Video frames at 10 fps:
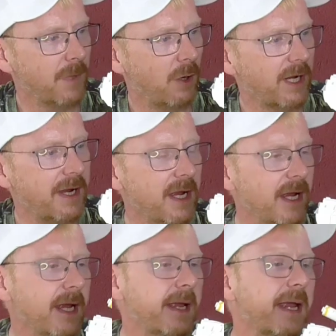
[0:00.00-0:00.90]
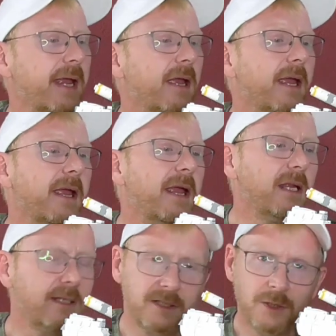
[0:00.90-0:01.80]
Okay,
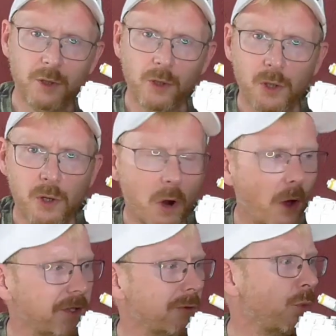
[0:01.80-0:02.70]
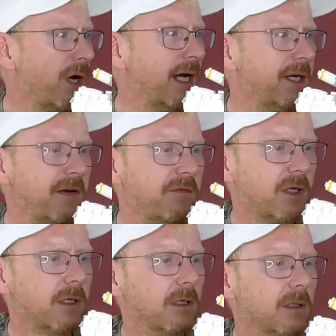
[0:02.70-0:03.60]
it's not really
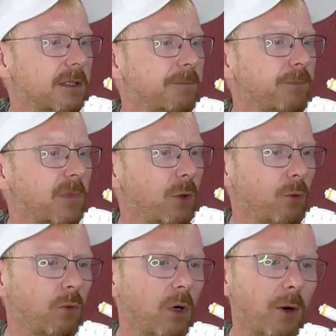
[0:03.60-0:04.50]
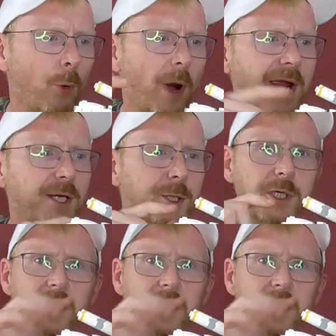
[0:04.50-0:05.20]
difficult to arrange